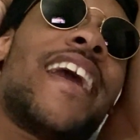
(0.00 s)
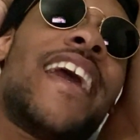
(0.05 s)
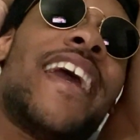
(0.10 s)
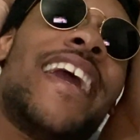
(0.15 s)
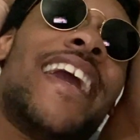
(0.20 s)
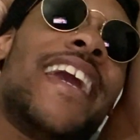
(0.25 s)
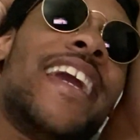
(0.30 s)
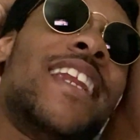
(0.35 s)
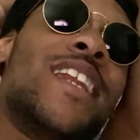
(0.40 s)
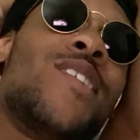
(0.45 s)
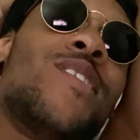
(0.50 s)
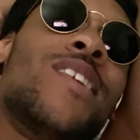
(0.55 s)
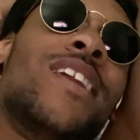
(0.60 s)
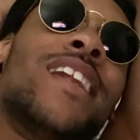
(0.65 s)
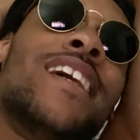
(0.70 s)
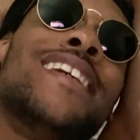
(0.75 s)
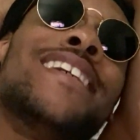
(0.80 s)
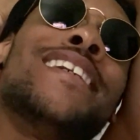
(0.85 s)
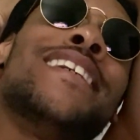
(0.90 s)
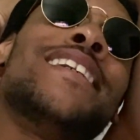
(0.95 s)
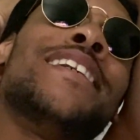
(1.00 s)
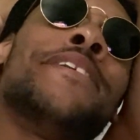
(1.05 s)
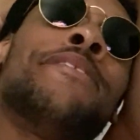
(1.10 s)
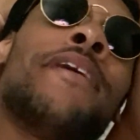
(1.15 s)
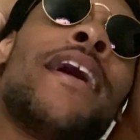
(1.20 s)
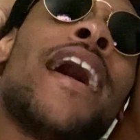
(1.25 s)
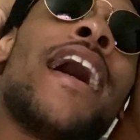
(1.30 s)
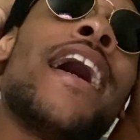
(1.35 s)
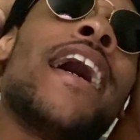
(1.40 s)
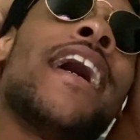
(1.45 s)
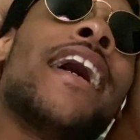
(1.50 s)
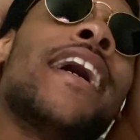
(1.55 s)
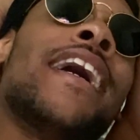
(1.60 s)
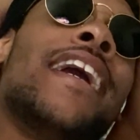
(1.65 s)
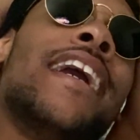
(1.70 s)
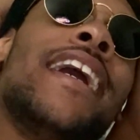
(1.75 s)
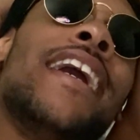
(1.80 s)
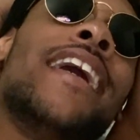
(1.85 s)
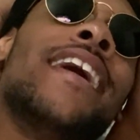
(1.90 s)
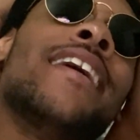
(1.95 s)
Ain't no love out
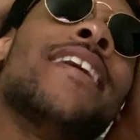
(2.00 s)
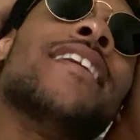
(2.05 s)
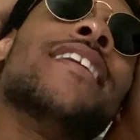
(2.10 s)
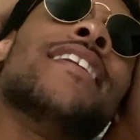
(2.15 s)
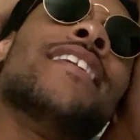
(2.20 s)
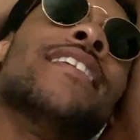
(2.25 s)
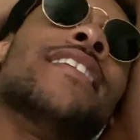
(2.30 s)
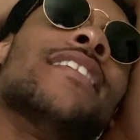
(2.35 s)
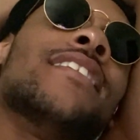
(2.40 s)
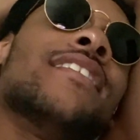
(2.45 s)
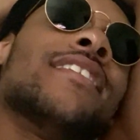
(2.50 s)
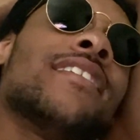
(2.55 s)
here.